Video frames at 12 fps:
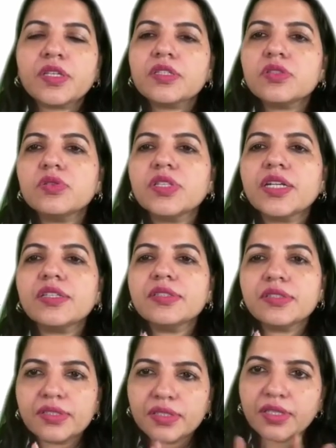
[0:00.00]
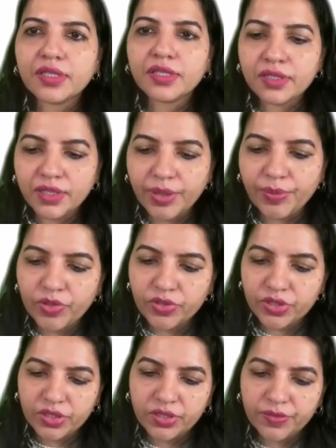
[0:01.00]
So that is about
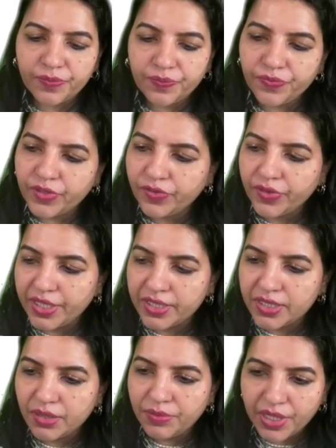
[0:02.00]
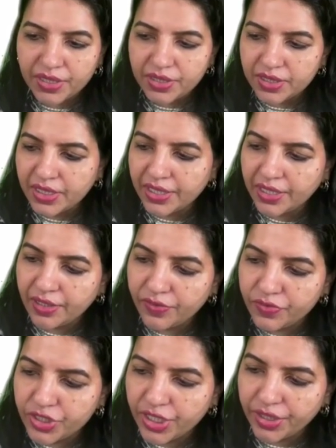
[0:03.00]
the various images that I
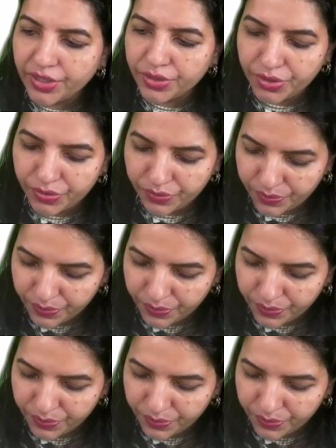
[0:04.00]
have shared to you.